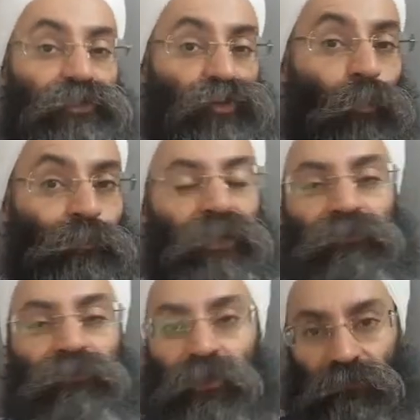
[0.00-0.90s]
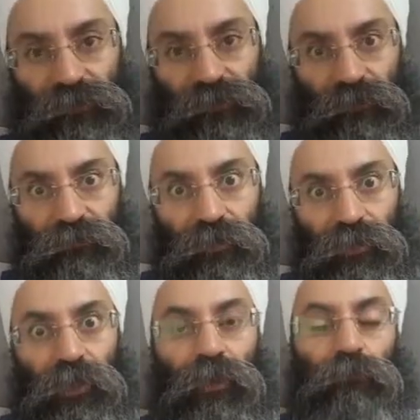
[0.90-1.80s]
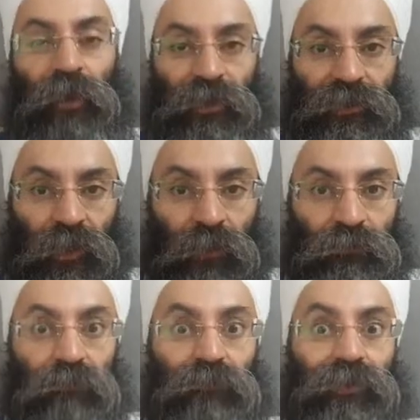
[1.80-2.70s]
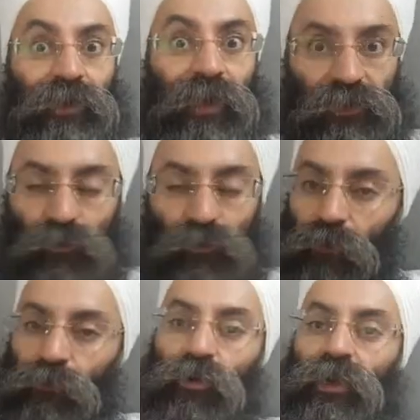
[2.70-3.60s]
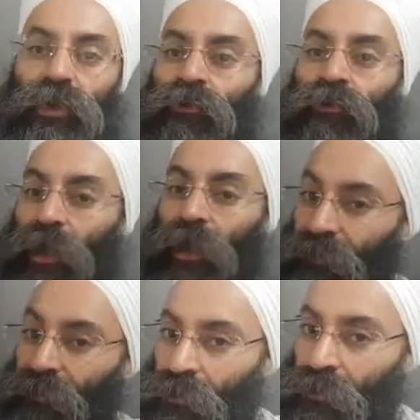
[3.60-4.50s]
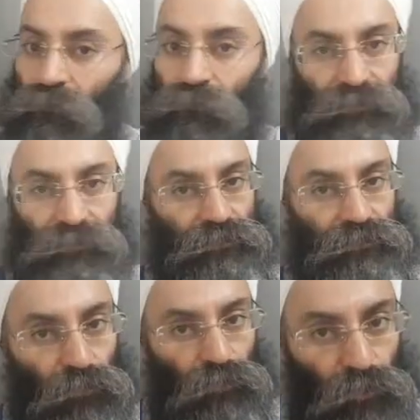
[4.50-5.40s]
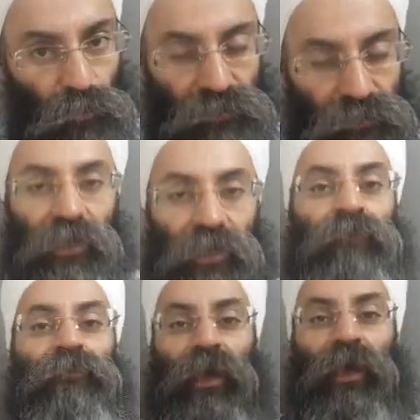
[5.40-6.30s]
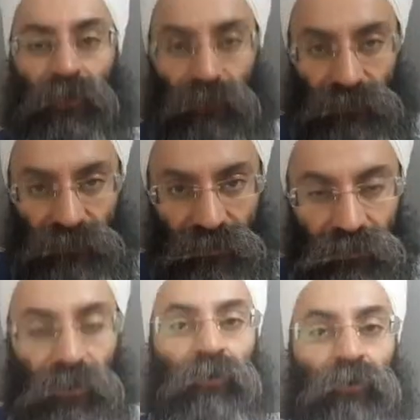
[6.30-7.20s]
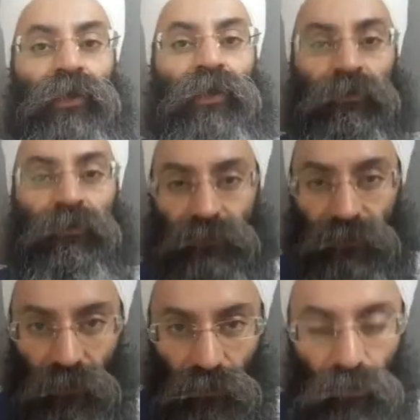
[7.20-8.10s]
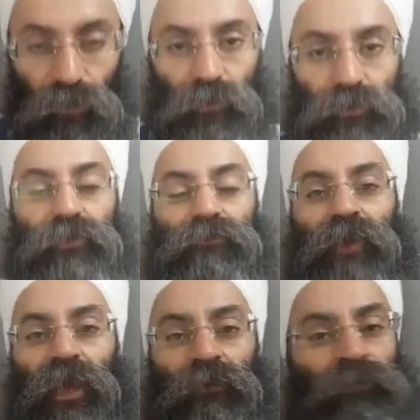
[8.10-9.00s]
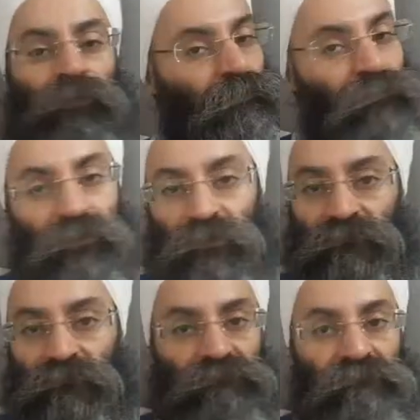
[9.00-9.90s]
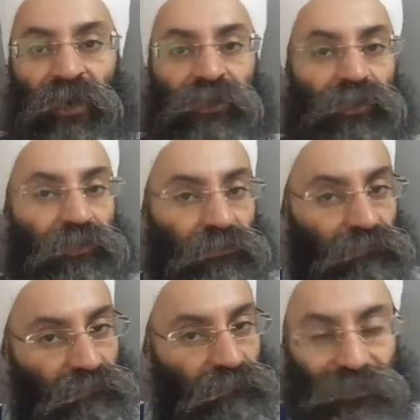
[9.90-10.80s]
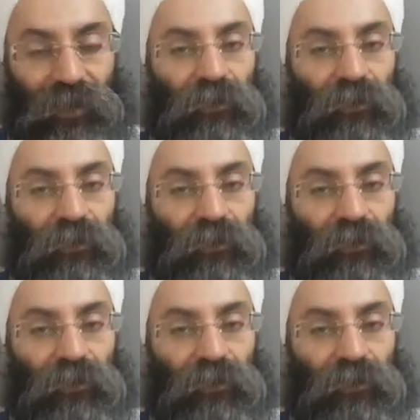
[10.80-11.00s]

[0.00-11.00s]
believing ourselves. Many times our legs got pulled down, and then we just lose the game and sit down and just lost the game and mentally dead.